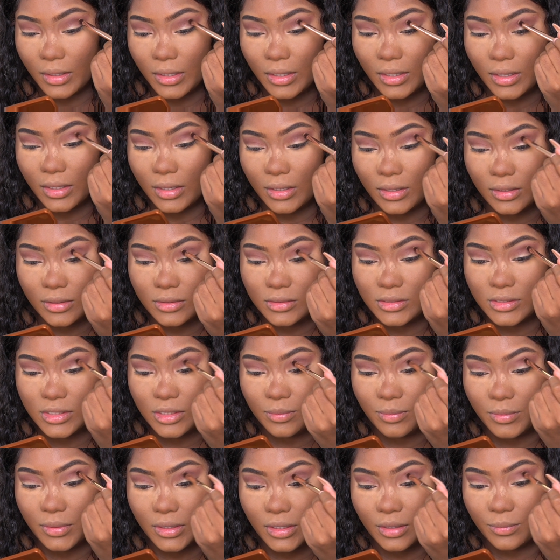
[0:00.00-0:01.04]
And
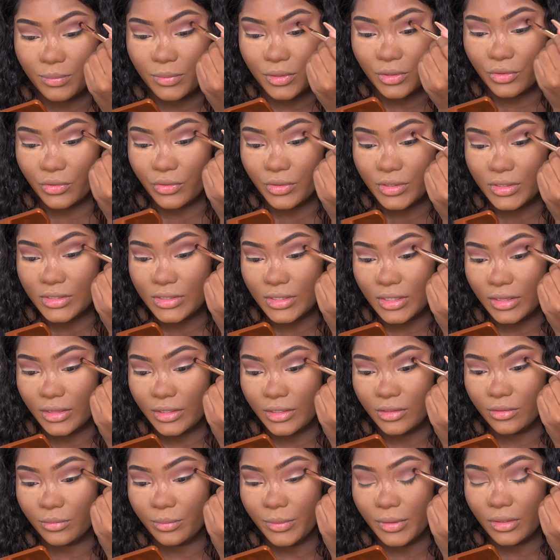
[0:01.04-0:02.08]
deepen up the crease a
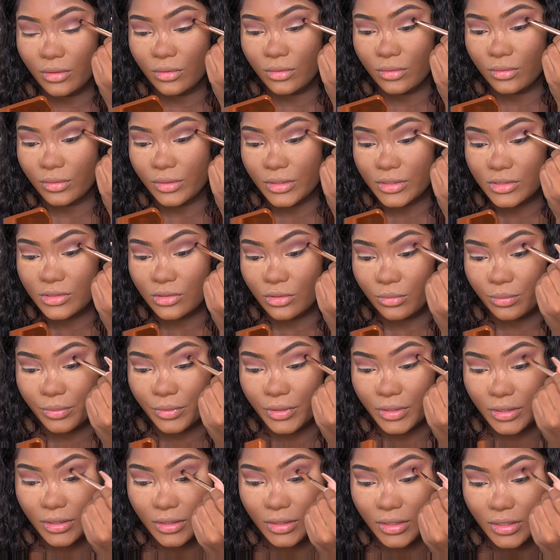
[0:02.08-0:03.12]
little bit. Oh, that's so
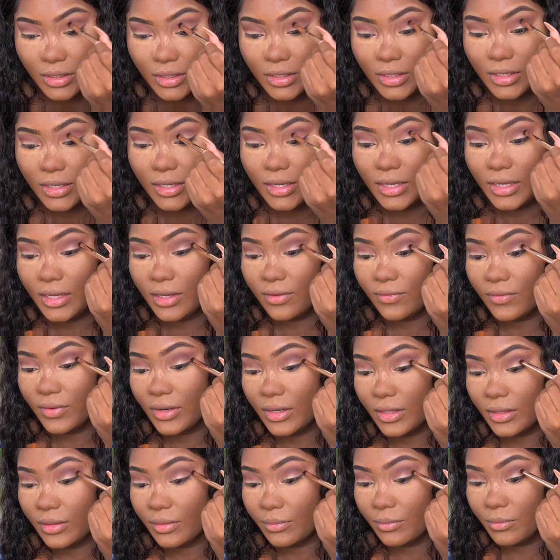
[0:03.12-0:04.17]
pretty.
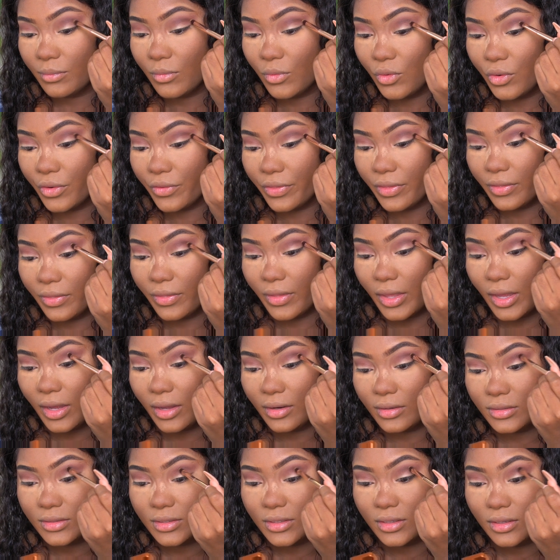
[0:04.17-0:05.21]
Even more than
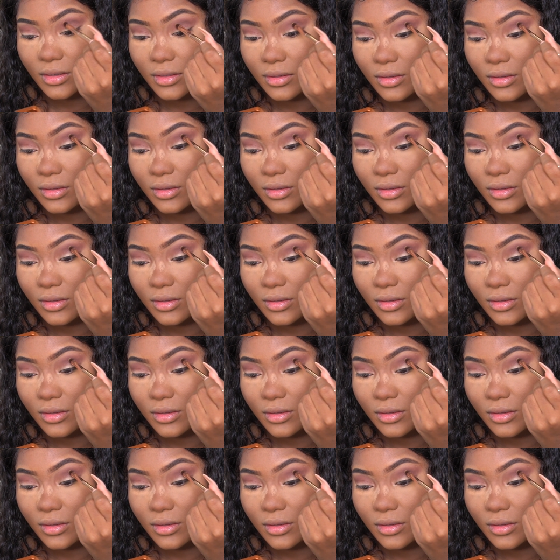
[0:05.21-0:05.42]
that.